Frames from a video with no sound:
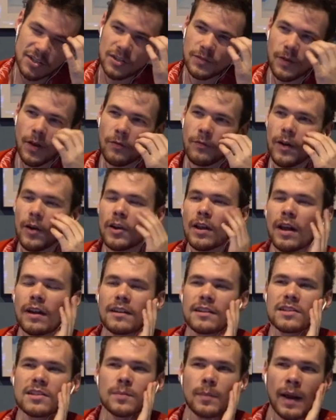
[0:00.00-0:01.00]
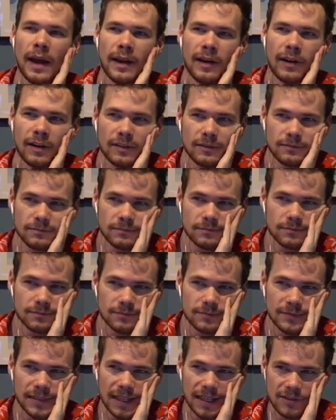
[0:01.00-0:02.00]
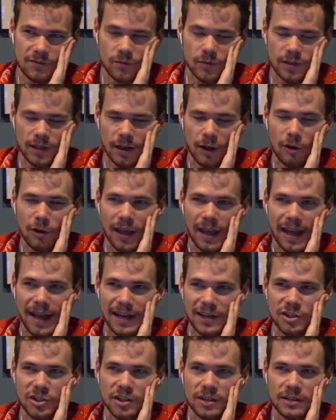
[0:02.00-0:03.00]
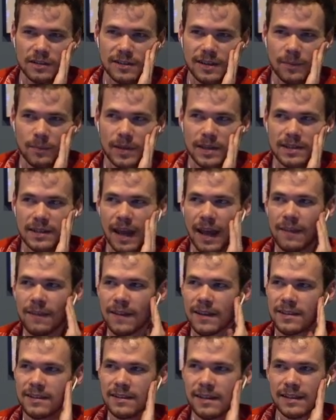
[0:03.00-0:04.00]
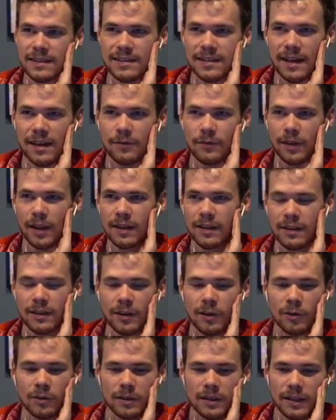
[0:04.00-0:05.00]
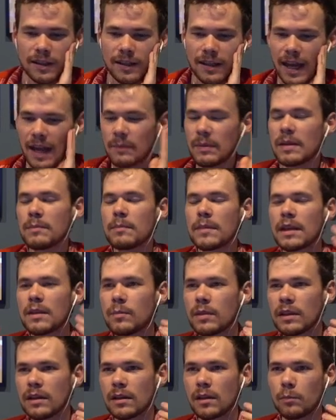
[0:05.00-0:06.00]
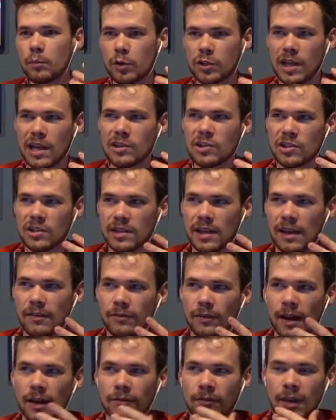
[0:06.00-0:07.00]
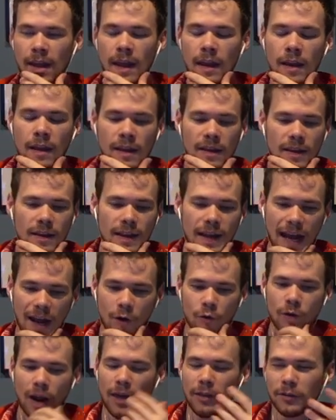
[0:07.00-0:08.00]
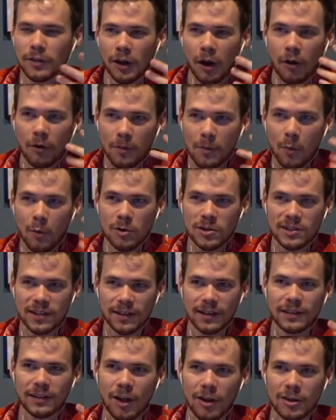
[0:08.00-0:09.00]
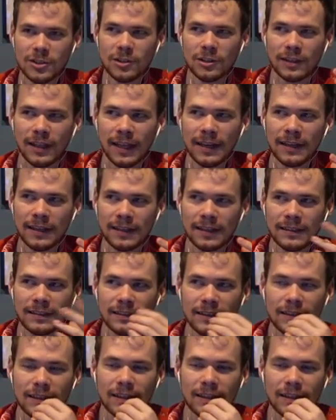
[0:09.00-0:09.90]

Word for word: just felt very uninspired. It was like, okay, action set piece to end this instead of like, you know, I mean, me being a pretentious sci fi fan, I would rather, you know, a more psychological ending.